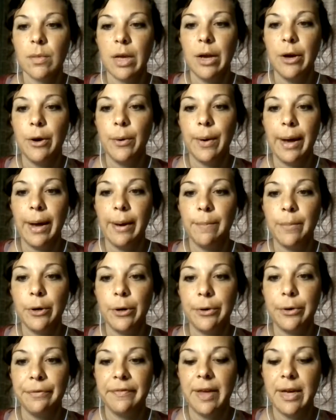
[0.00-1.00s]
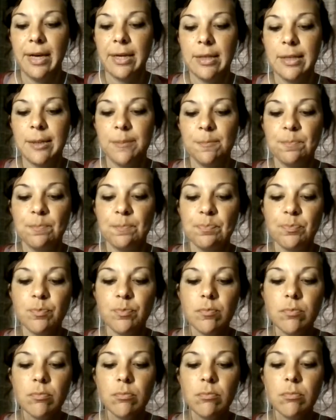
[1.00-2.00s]
Okay, perfect.
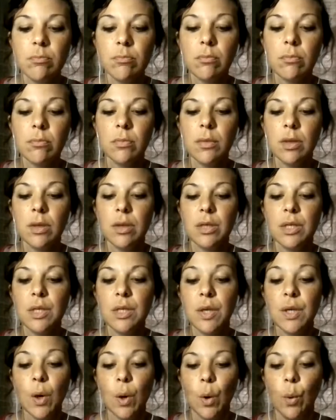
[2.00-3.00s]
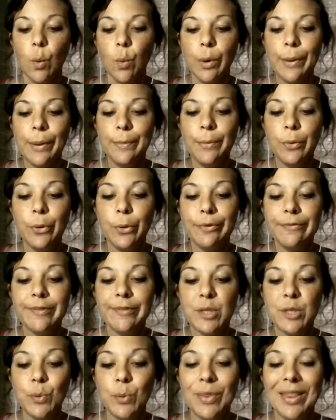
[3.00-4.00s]
So we'll move
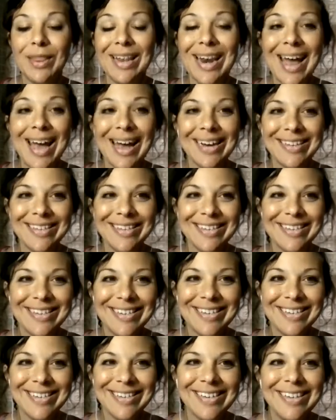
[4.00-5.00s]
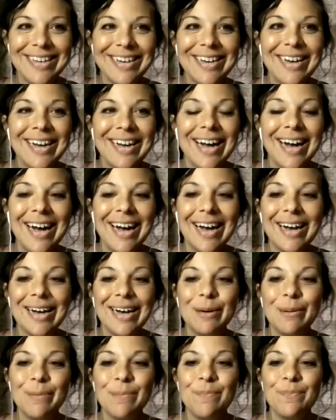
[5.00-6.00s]
to the next,
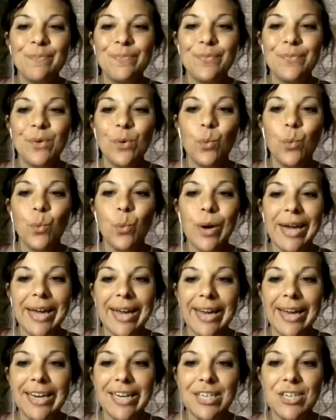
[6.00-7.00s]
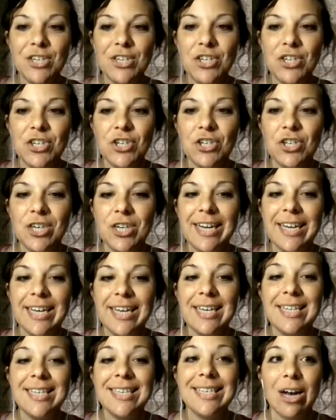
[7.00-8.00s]
which
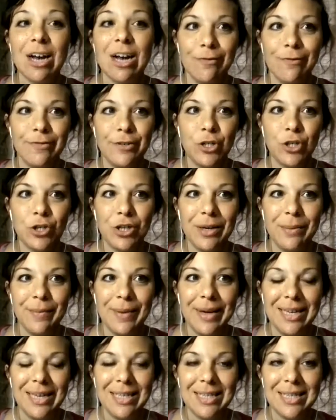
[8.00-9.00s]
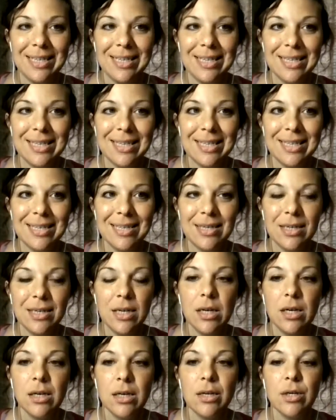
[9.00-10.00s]
is self-treatments.
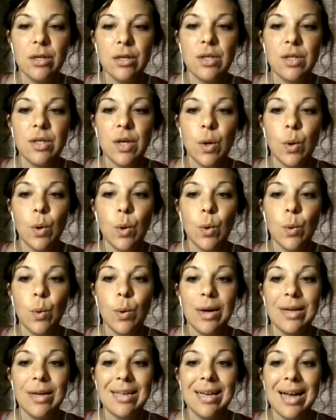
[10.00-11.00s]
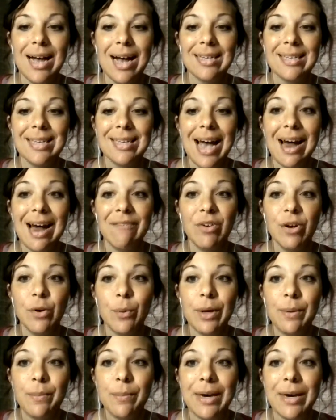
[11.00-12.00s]
So has
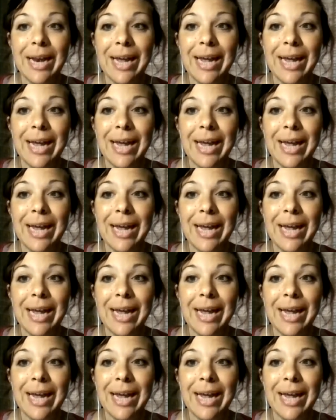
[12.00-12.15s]
everyone been